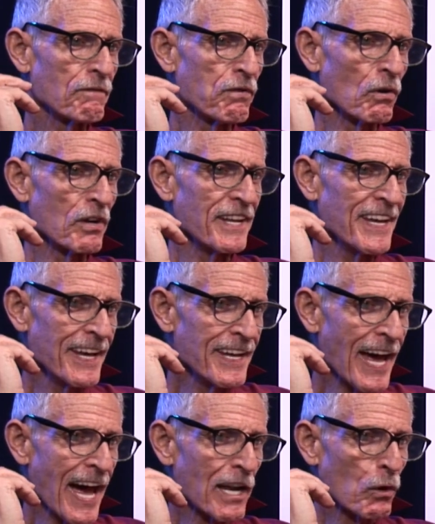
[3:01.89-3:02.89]
for an
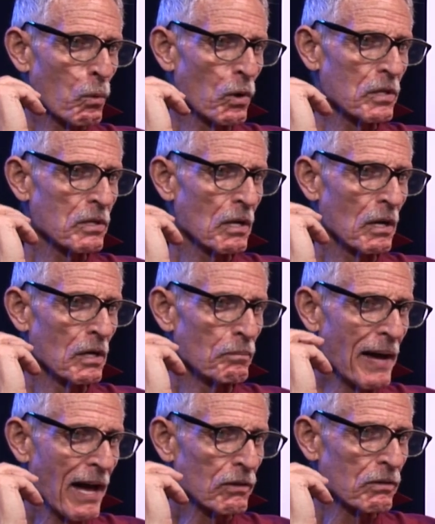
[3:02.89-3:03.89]
inadequate
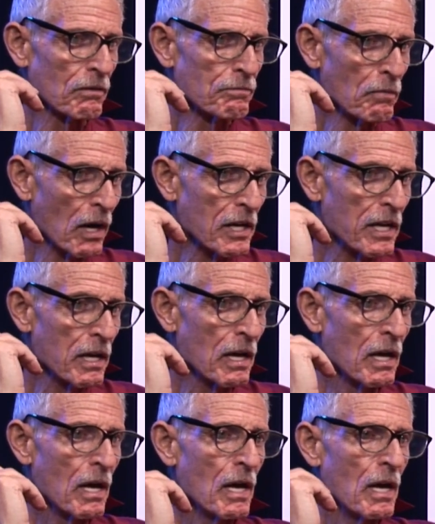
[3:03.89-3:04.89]
amount of money,
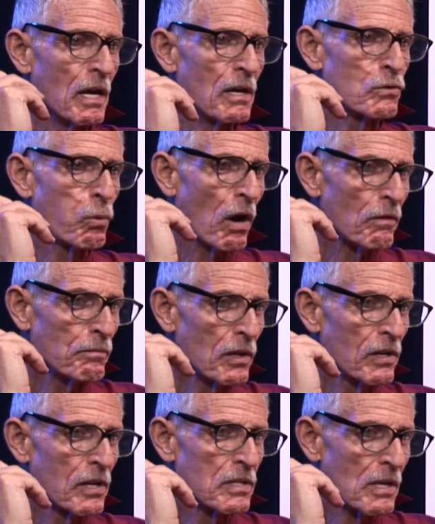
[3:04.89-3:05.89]
$12
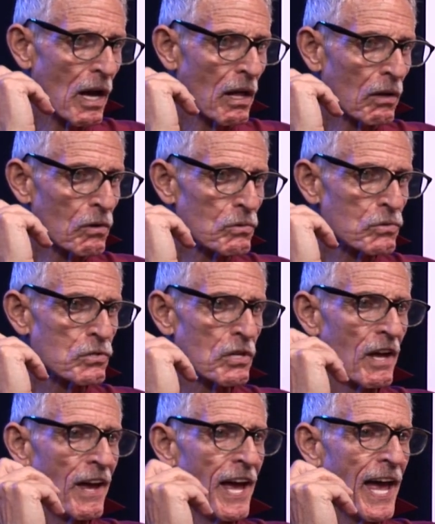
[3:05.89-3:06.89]
million. $8
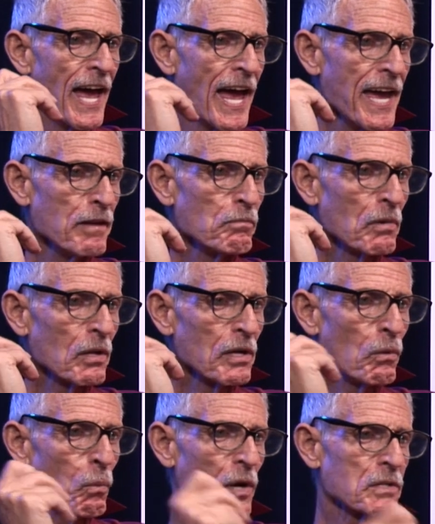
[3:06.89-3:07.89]

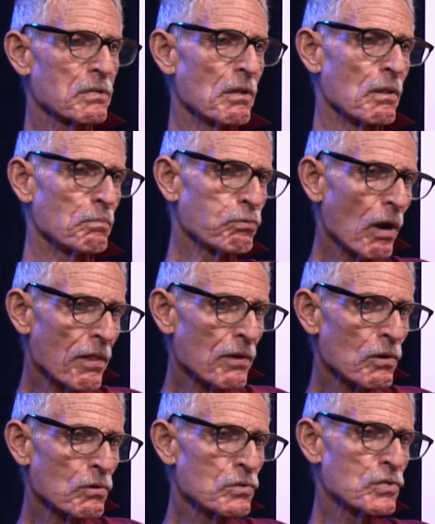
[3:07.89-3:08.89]
million went to the
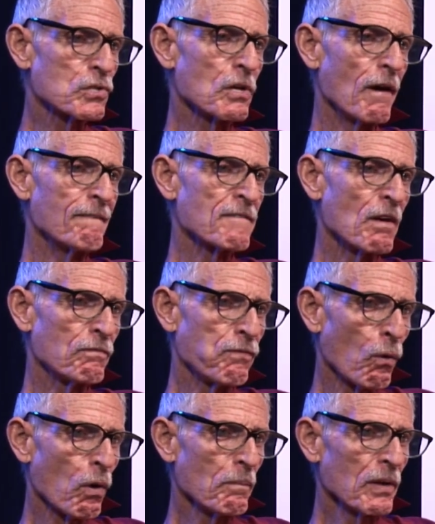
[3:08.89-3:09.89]
brothers,
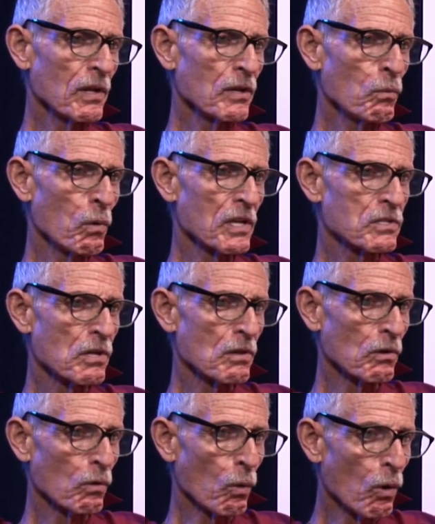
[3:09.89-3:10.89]
$4 million went to the
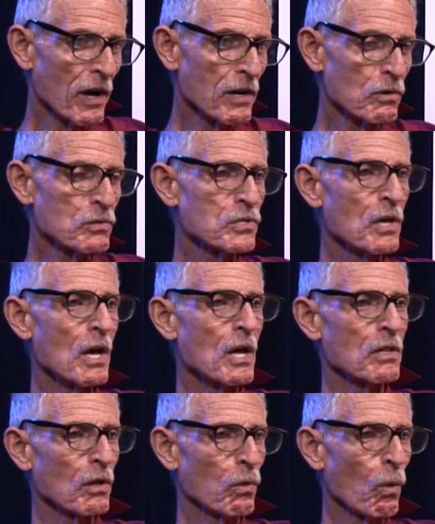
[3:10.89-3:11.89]
lawyers.
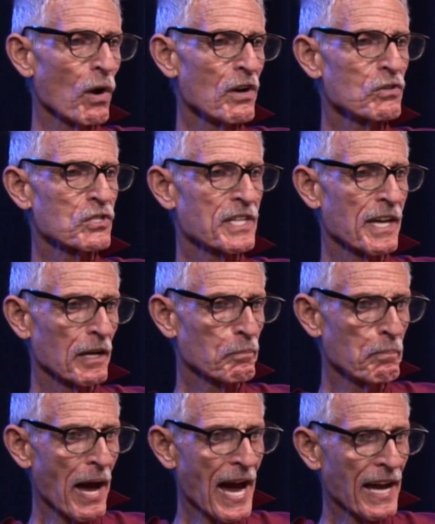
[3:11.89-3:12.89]
The lawyers kicked
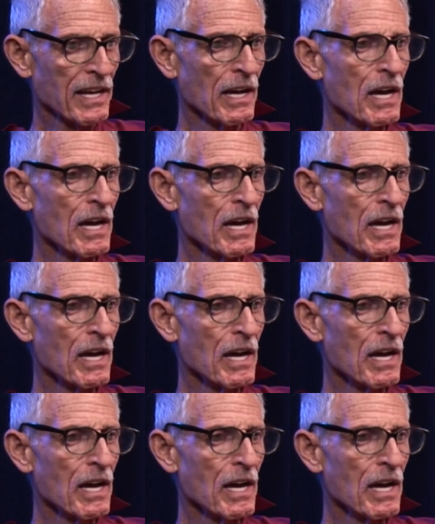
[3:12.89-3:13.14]
back